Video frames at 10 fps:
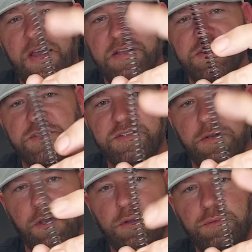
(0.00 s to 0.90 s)
has
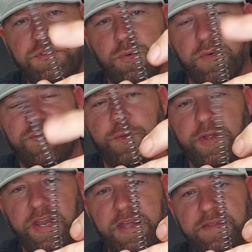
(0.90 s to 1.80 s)
loose or free
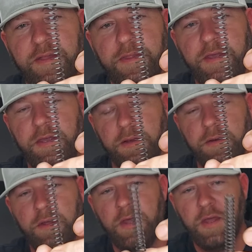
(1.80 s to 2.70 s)
length at the end.